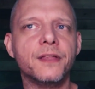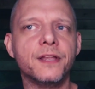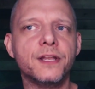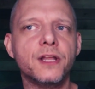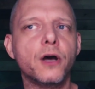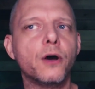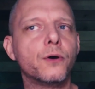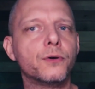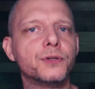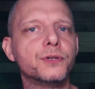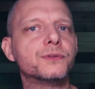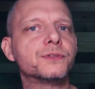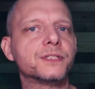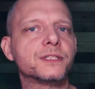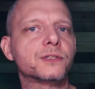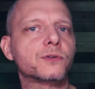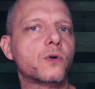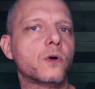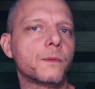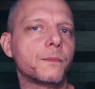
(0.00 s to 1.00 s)
know uses
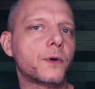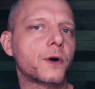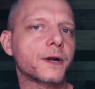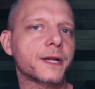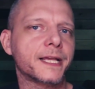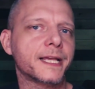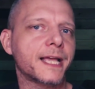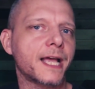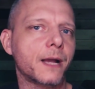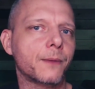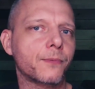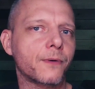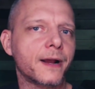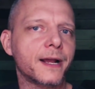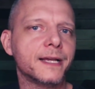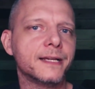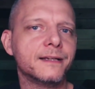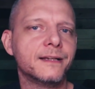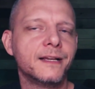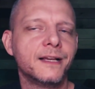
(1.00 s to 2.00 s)
CoinMarketCap, right?